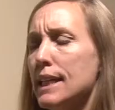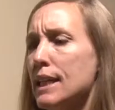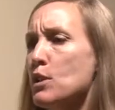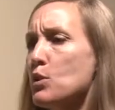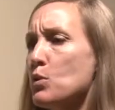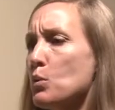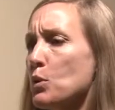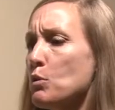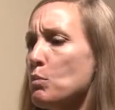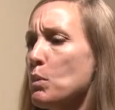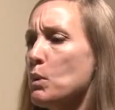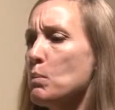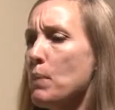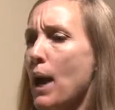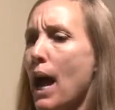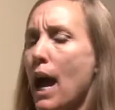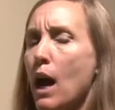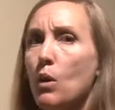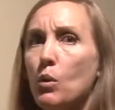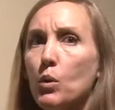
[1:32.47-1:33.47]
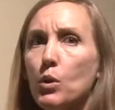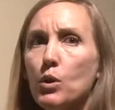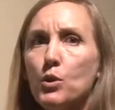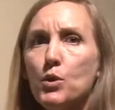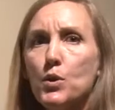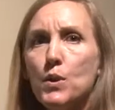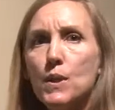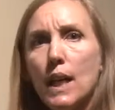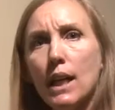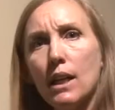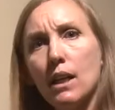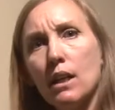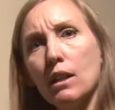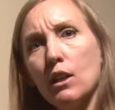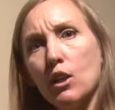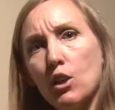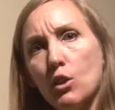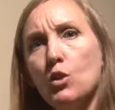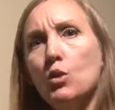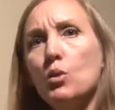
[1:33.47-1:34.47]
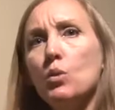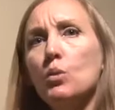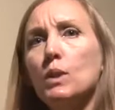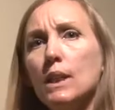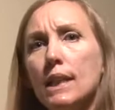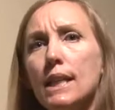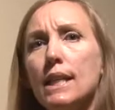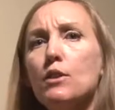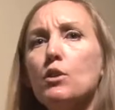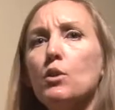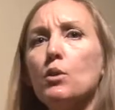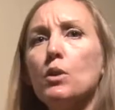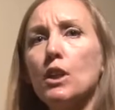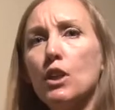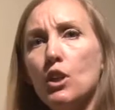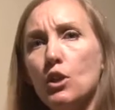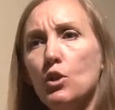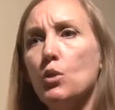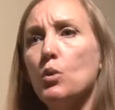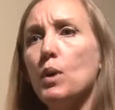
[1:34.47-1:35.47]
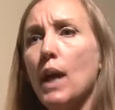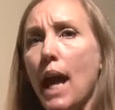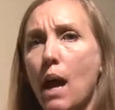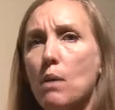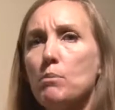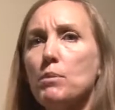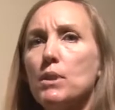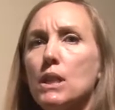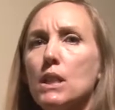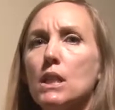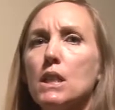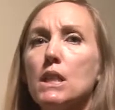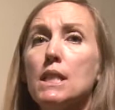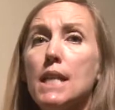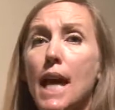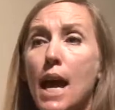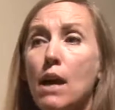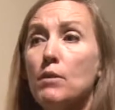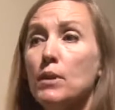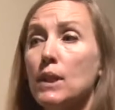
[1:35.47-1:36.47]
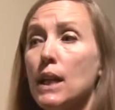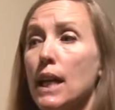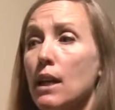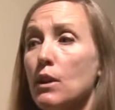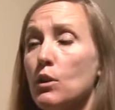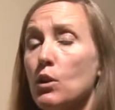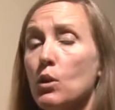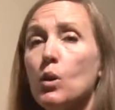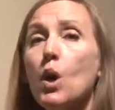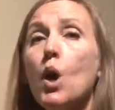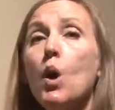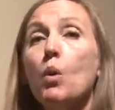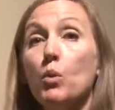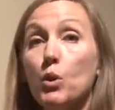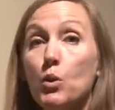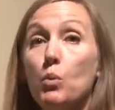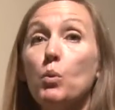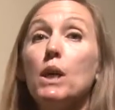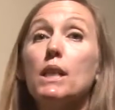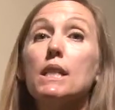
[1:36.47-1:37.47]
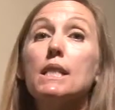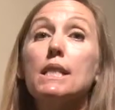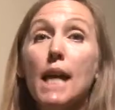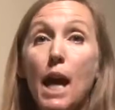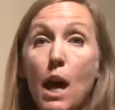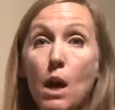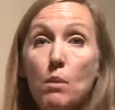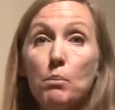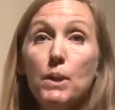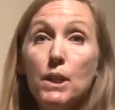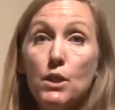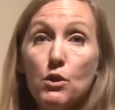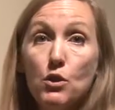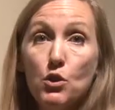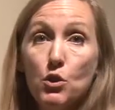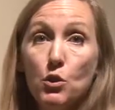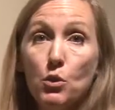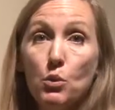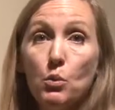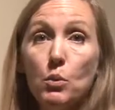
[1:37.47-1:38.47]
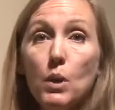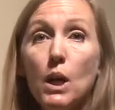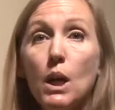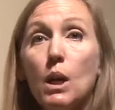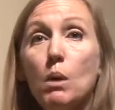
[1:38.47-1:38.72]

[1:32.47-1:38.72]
These would have been powers that a canoe leader, a canoe captain, and navigator would want to tap into